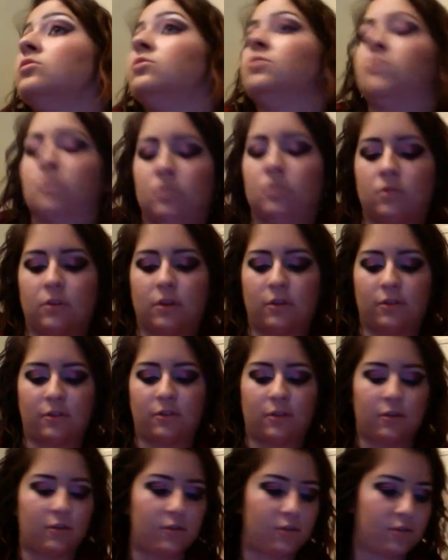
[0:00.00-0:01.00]
That
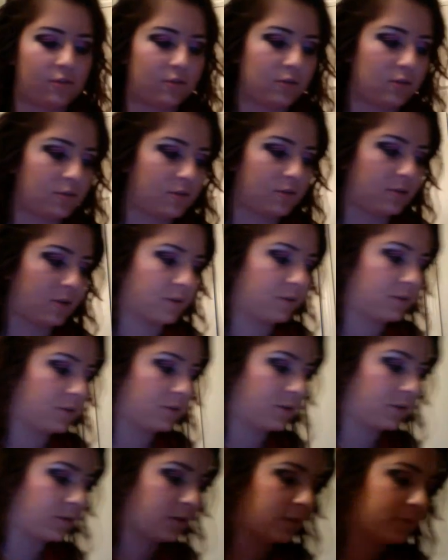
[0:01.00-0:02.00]
side's still slightly
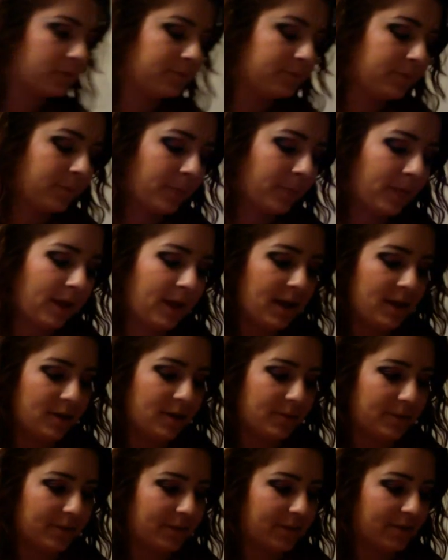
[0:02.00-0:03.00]
darker. I hate it
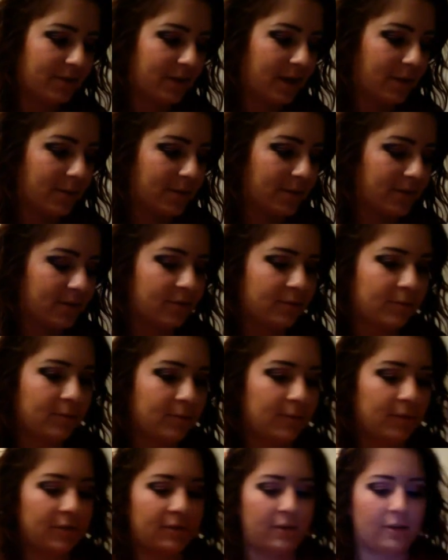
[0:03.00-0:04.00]
when this happens, when
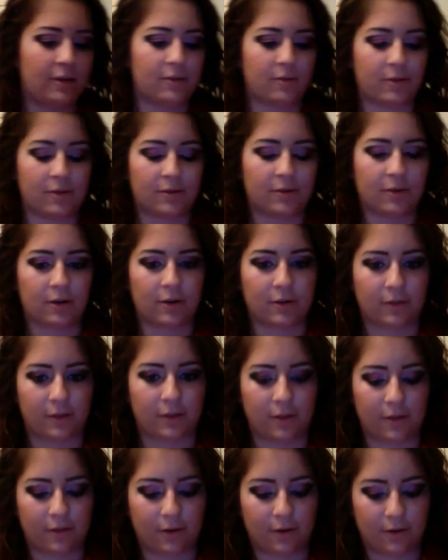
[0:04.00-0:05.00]
one side's always darker than
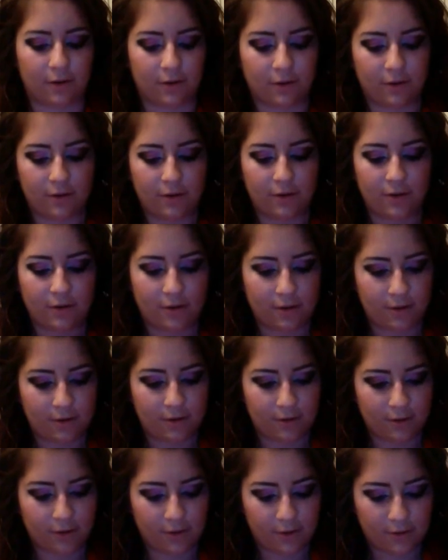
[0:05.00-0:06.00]
the other.
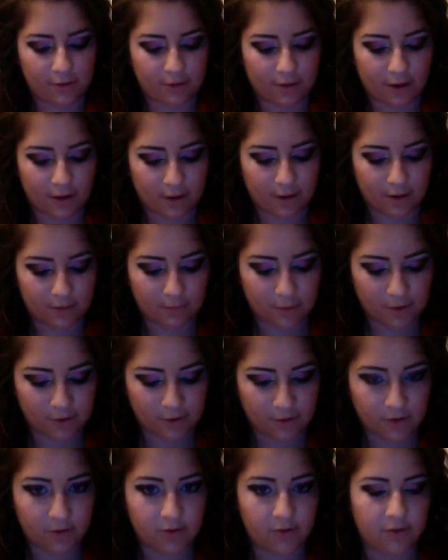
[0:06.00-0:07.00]
This time, what
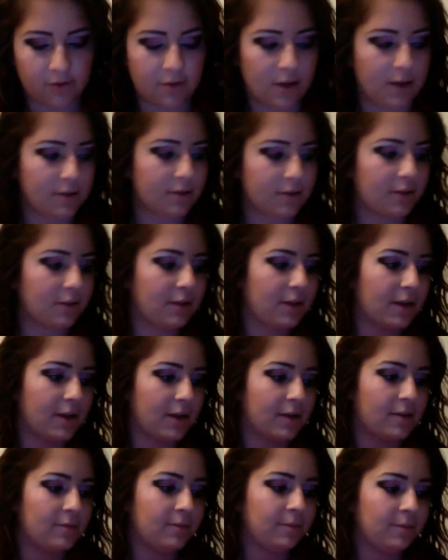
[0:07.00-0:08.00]
you do is you take the
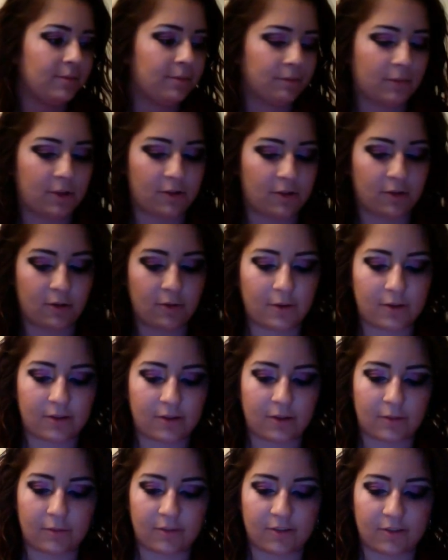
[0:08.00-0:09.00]
lid. There's always
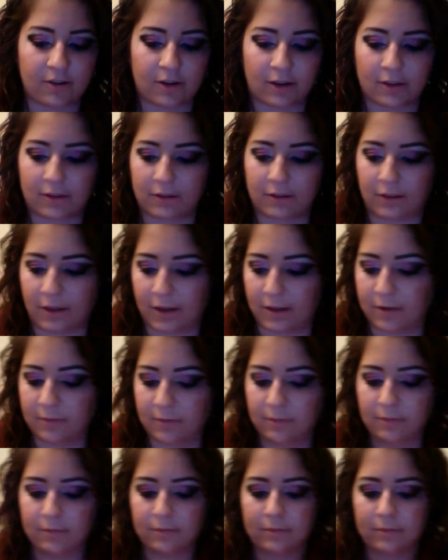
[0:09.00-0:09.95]
some stuck in the lid.